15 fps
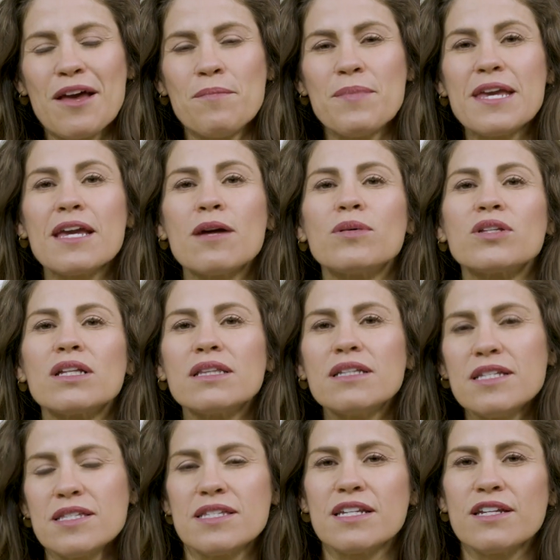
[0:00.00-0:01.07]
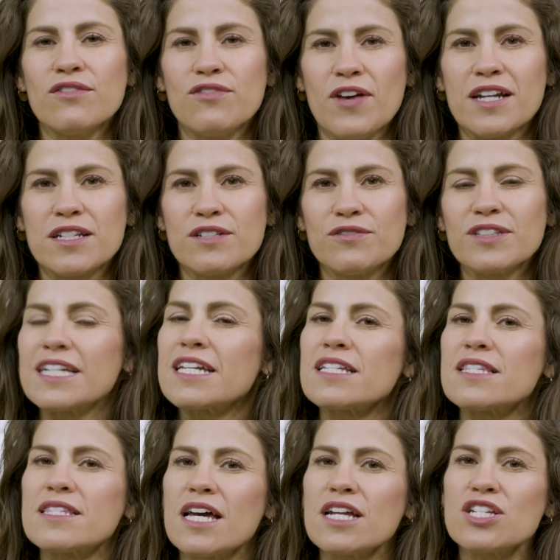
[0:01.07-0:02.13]
Being able to listen effectively.
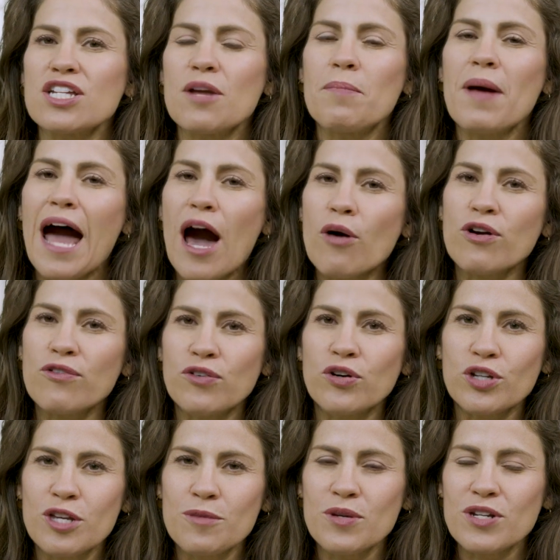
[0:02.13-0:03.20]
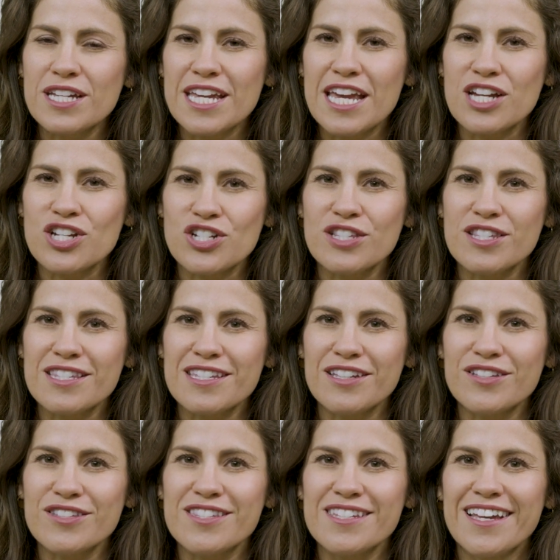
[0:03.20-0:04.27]
It's such a powerful communication
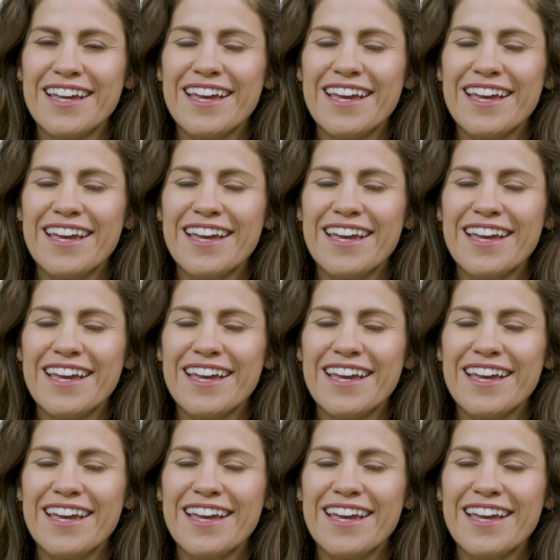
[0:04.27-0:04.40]
skills.